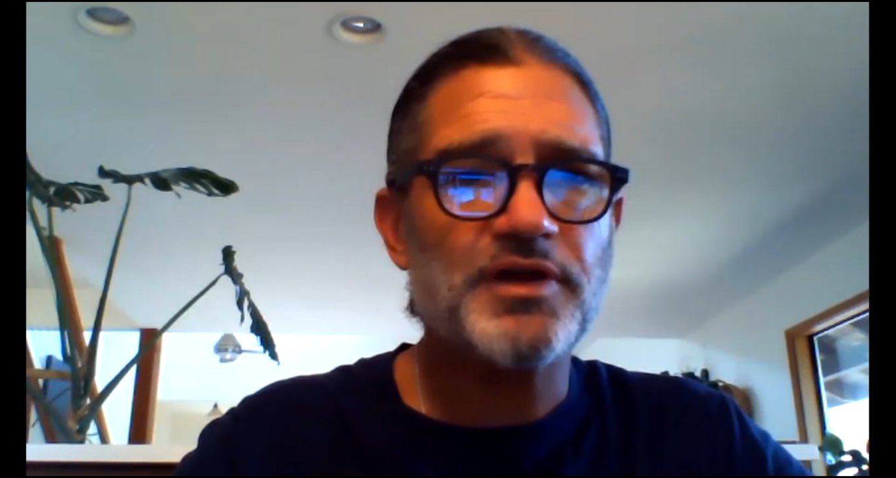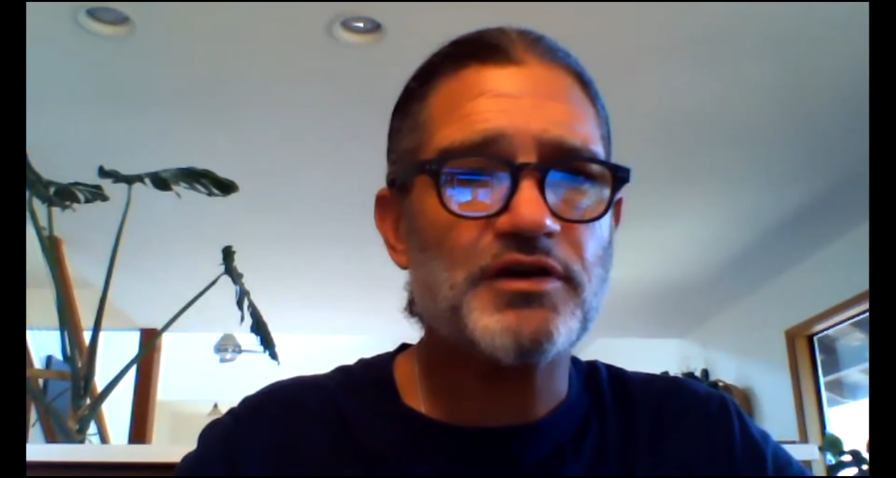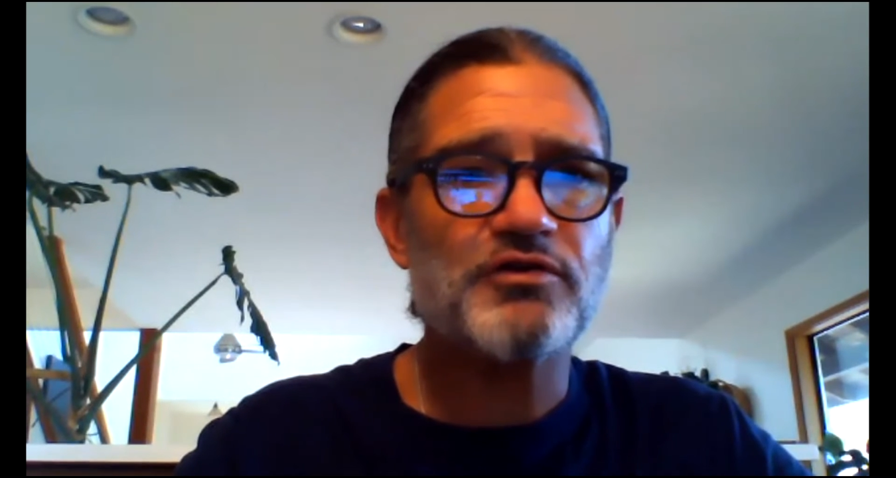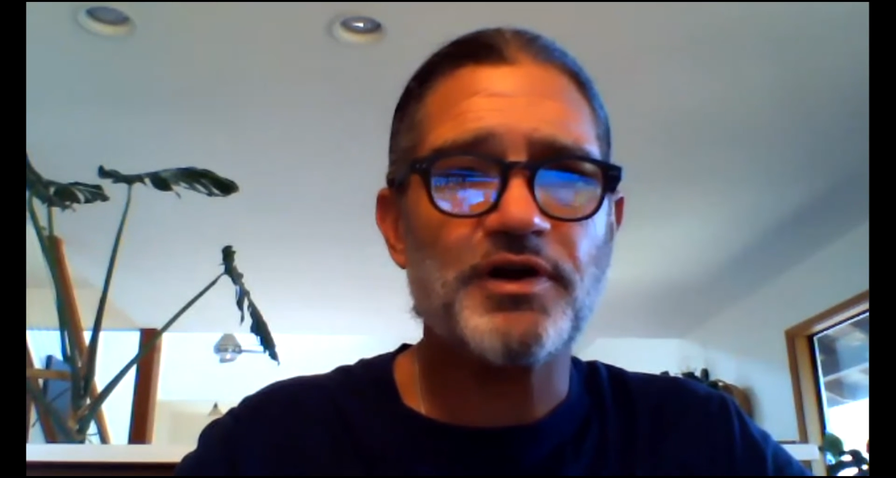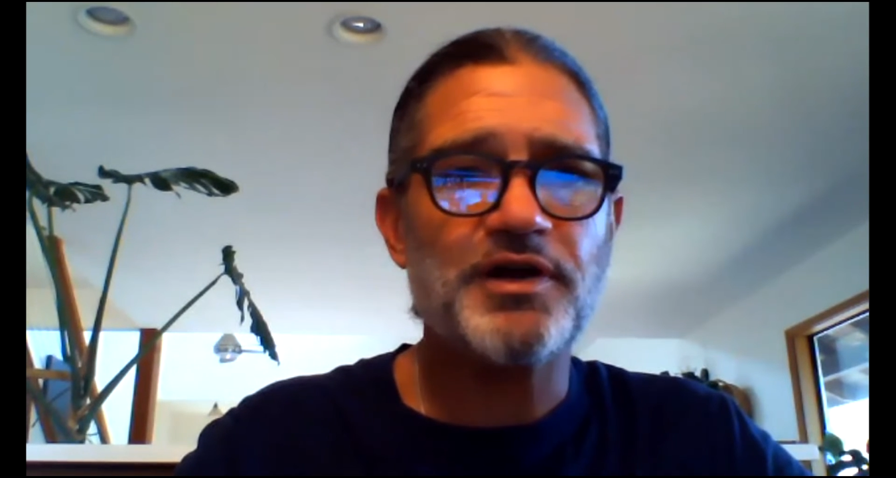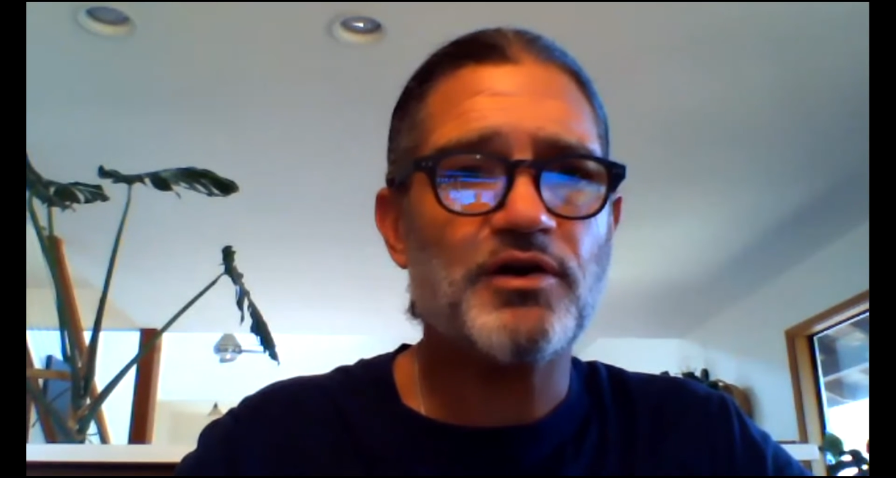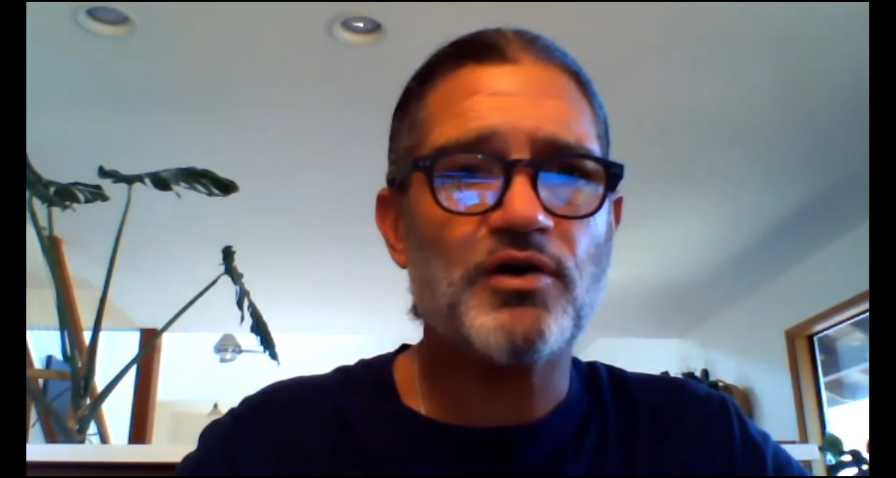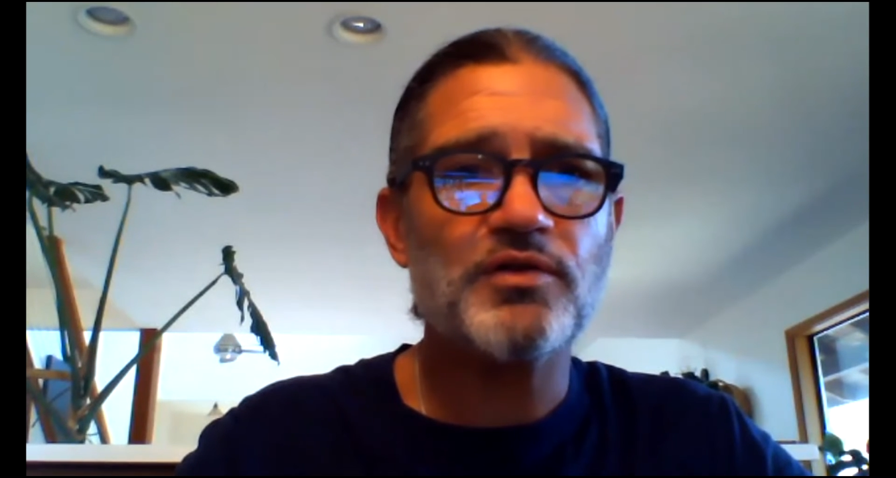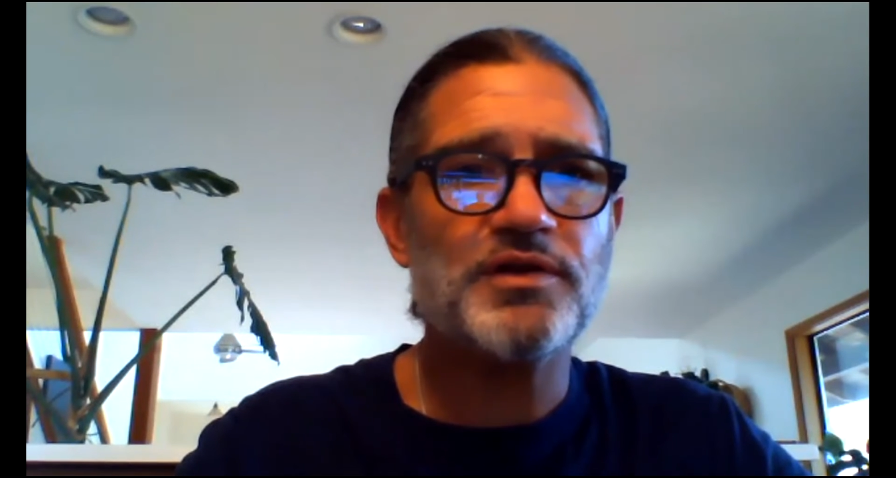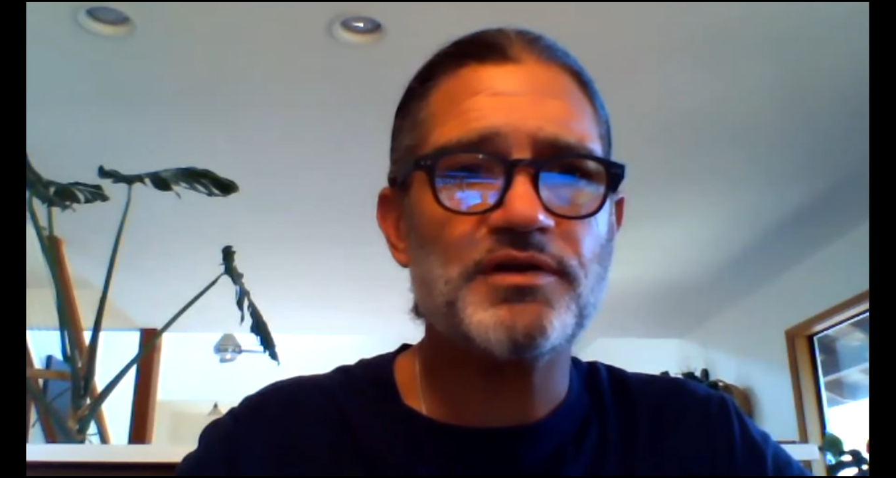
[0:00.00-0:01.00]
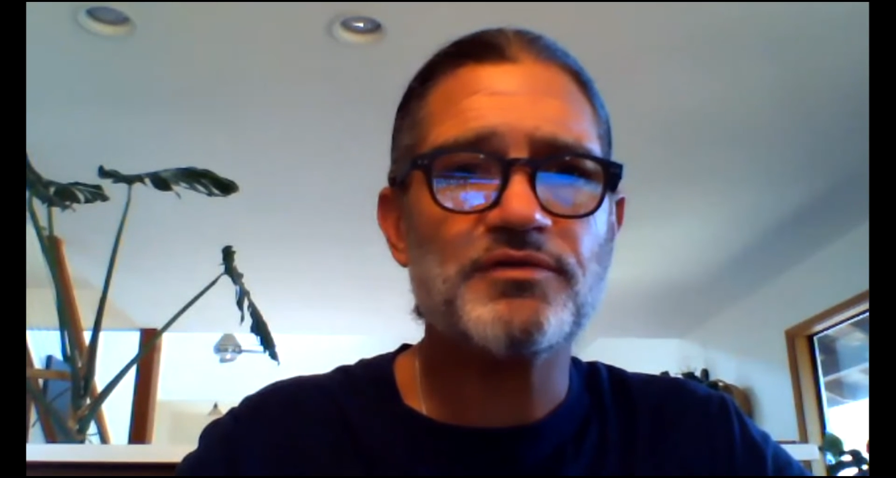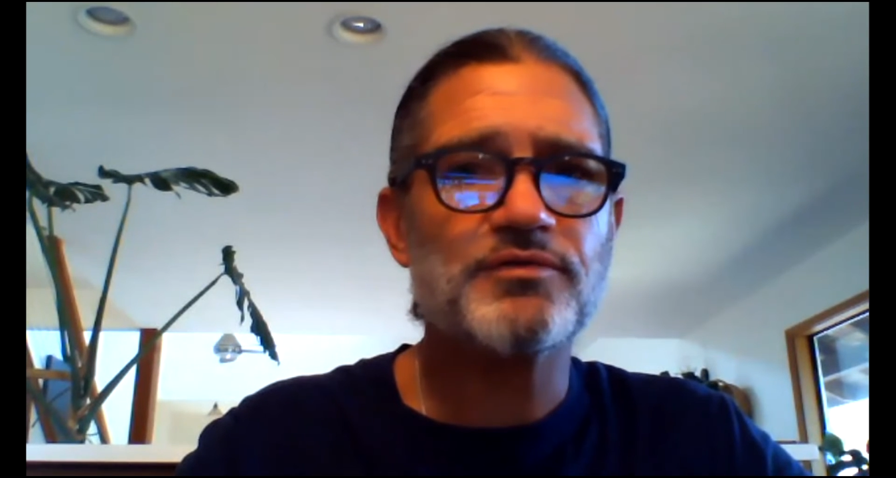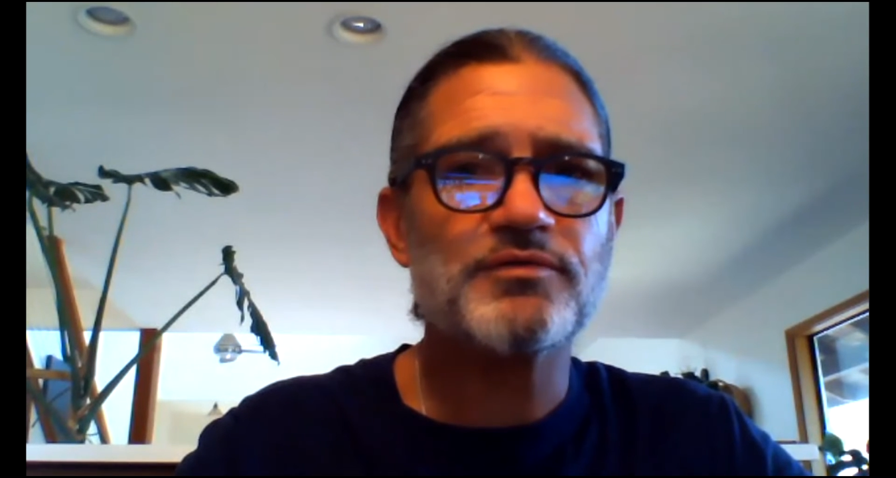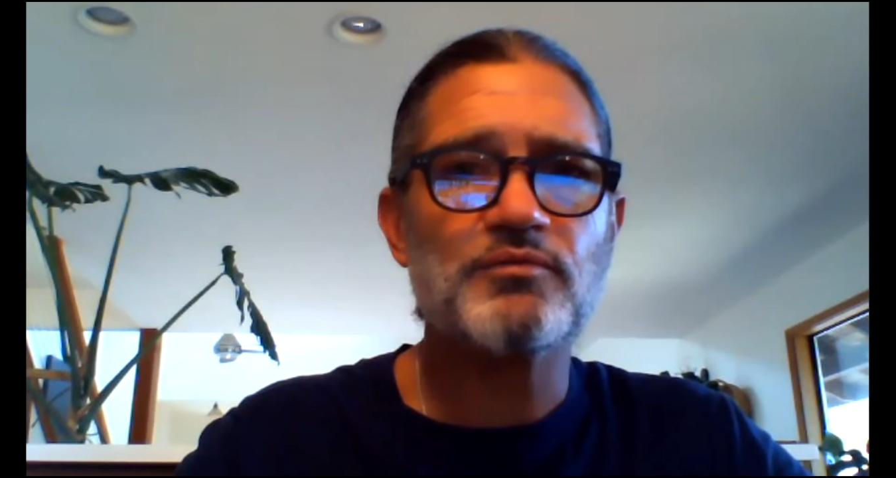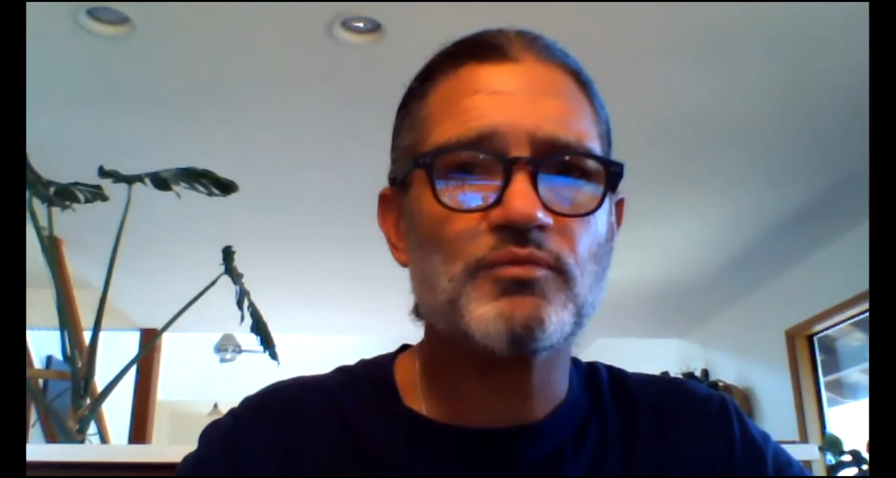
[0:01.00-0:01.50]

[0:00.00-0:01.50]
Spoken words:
they create all these